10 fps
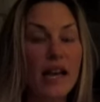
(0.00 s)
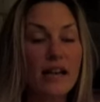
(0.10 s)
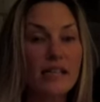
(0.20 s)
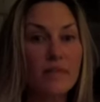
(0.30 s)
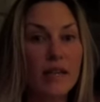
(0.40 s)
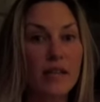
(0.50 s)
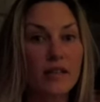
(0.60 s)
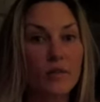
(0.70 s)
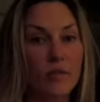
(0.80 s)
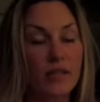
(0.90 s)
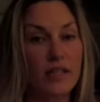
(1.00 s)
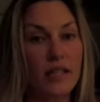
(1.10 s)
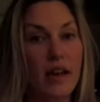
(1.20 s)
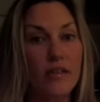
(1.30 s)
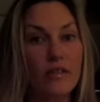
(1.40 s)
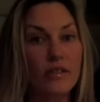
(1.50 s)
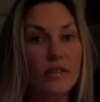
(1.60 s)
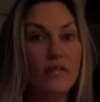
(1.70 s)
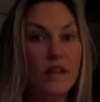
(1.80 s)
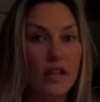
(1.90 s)
asked me to put together a
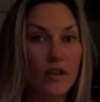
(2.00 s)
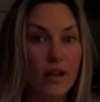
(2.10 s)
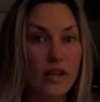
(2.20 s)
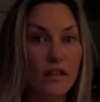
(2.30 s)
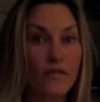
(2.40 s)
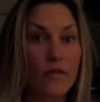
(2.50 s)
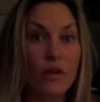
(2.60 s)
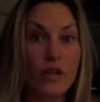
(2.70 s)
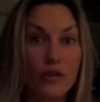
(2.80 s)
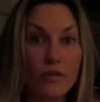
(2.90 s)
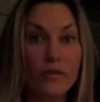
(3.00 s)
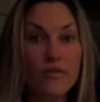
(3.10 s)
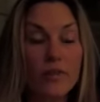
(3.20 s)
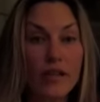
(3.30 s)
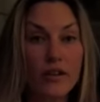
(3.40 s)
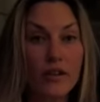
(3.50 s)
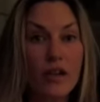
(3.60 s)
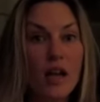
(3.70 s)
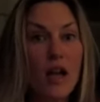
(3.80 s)
little video edit for you, the reader,